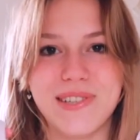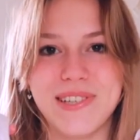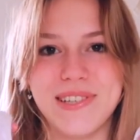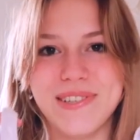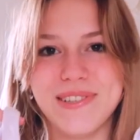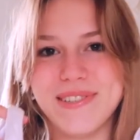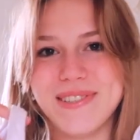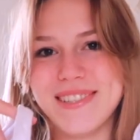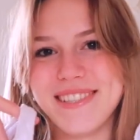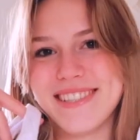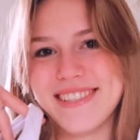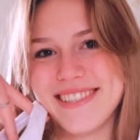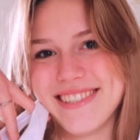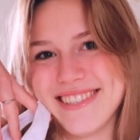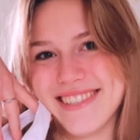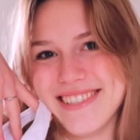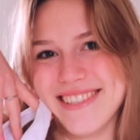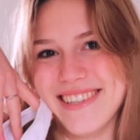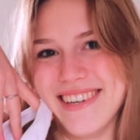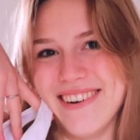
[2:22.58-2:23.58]
cute.
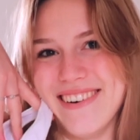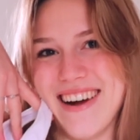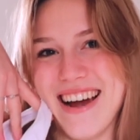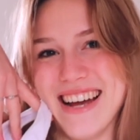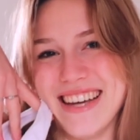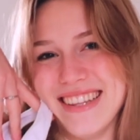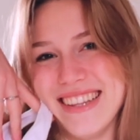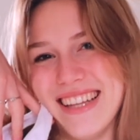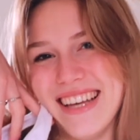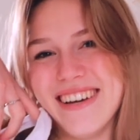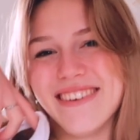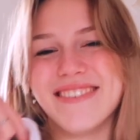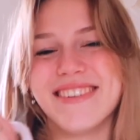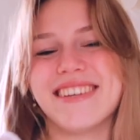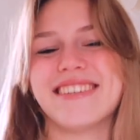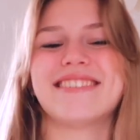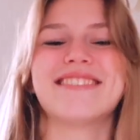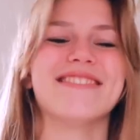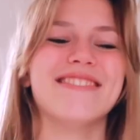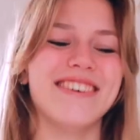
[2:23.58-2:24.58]
No, I love
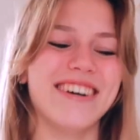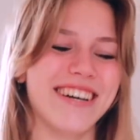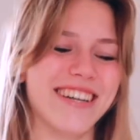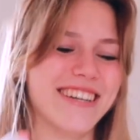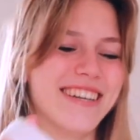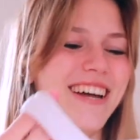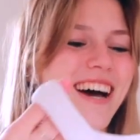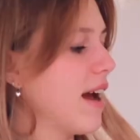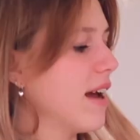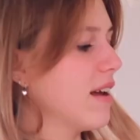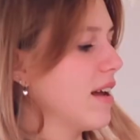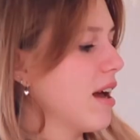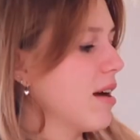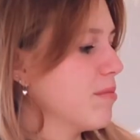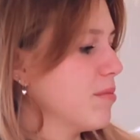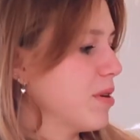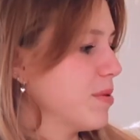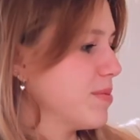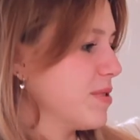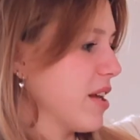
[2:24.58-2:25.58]
this one. I am
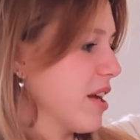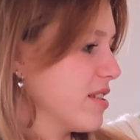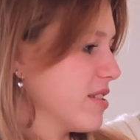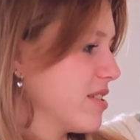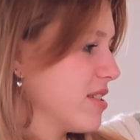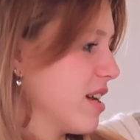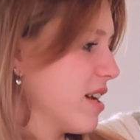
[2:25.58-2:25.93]
obsessed.